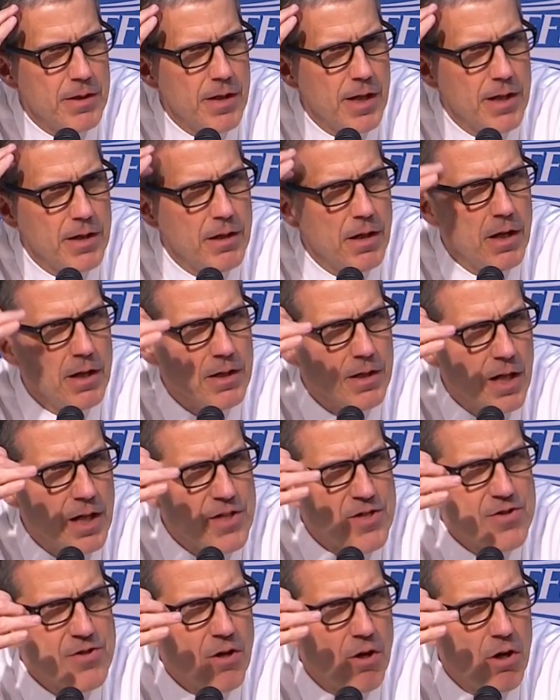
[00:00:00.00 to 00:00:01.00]
I, I, I
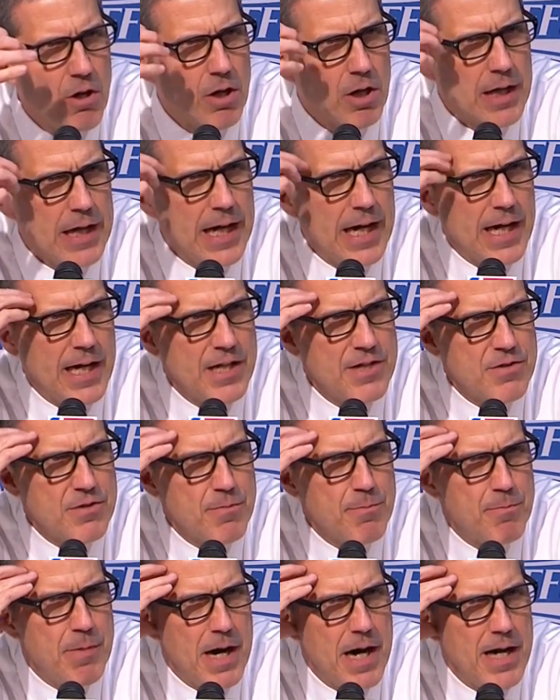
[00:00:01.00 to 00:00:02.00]
saw our guys
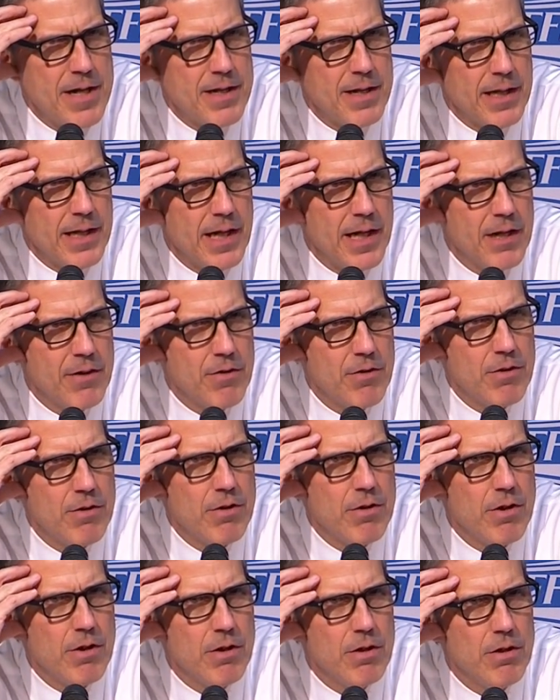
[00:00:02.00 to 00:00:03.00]
bond together
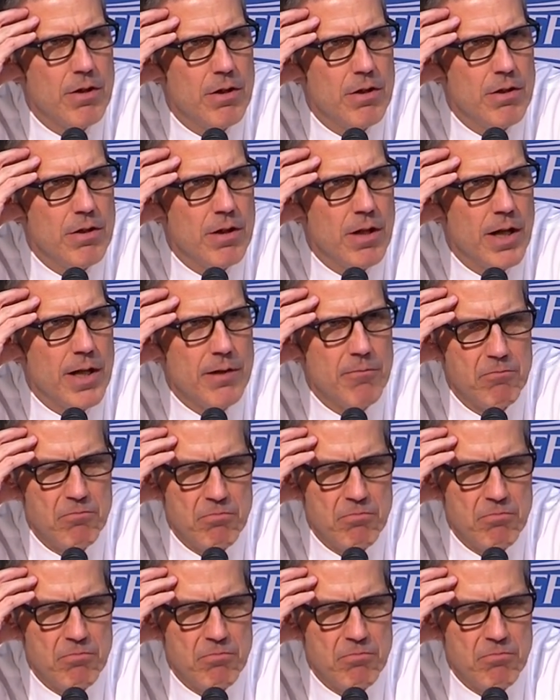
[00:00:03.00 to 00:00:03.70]
like,